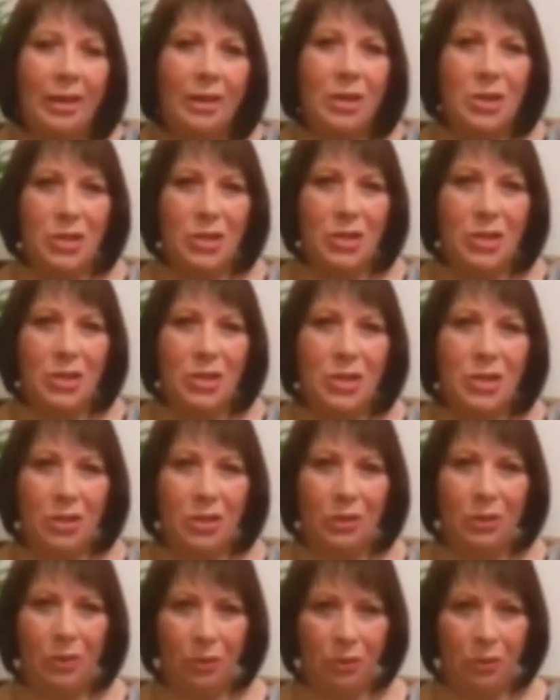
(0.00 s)
you
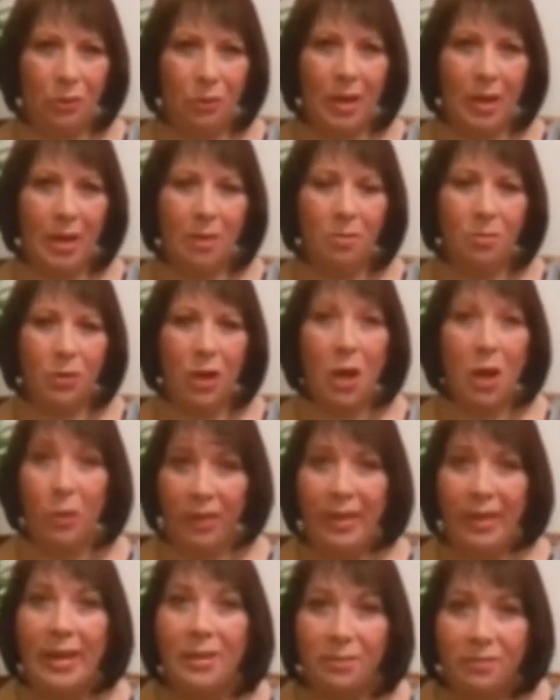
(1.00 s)
do um, go
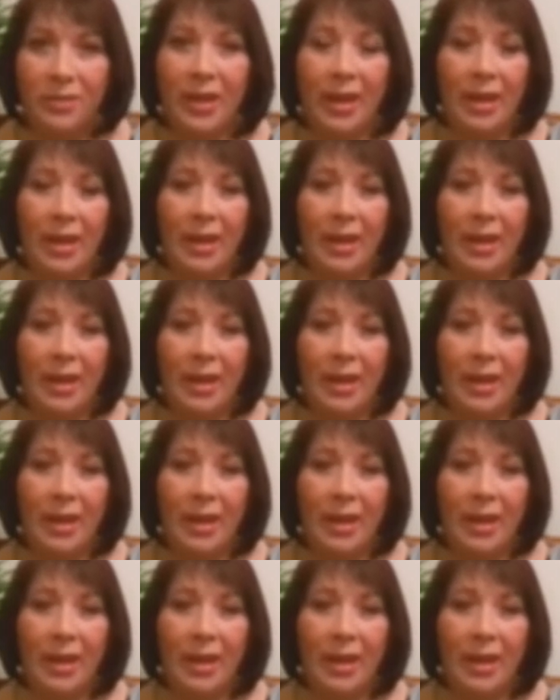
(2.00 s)
within.